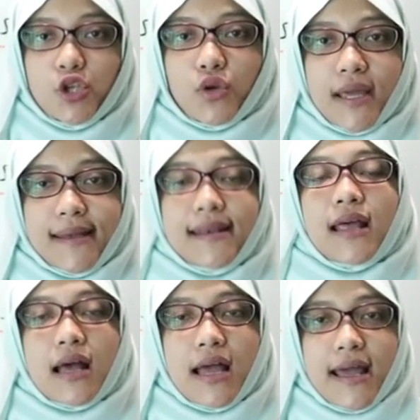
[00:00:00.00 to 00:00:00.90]
you
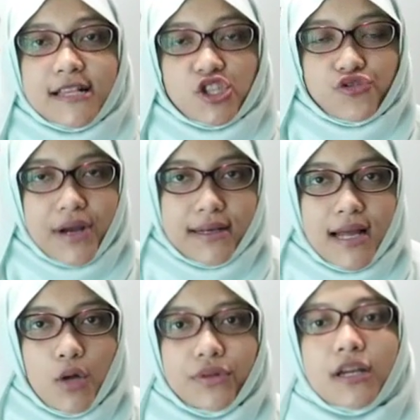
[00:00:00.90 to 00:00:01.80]
can extract
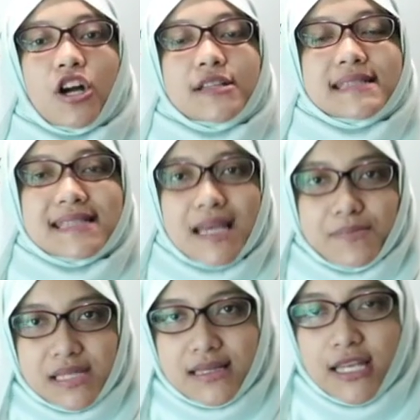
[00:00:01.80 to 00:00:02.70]
out the
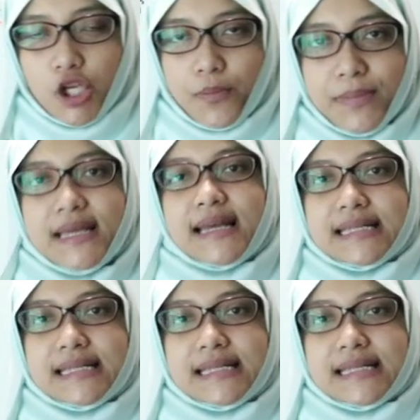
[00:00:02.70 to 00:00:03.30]
concept that you are being